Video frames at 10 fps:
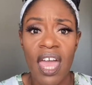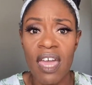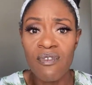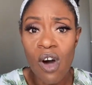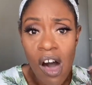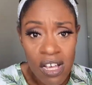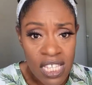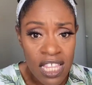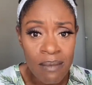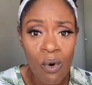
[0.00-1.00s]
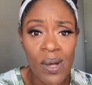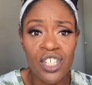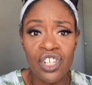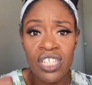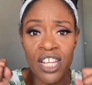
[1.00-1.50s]
If you're asking them
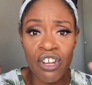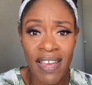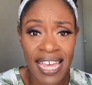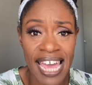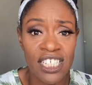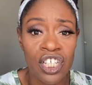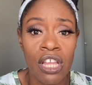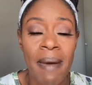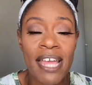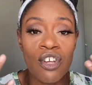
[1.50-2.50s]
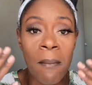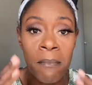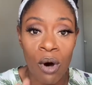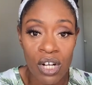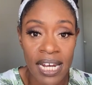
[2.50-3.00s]
questions and you're engaging them and you're
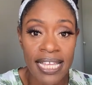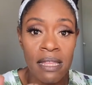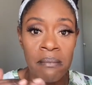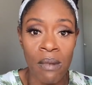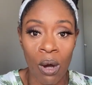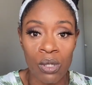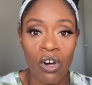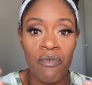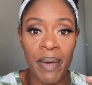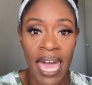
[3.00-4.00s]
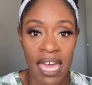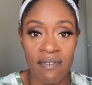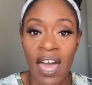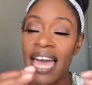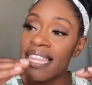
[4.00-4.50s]
modeling the mode of
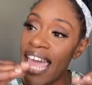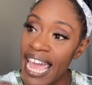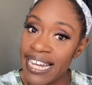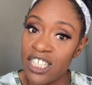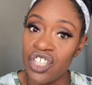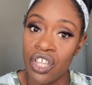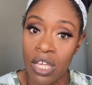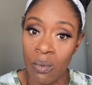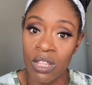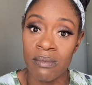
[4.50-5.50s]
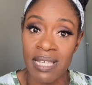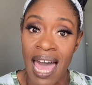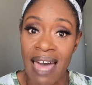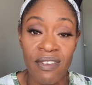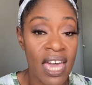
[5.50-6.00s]
behavior and the energy that you want them to
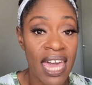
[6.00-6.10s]
have,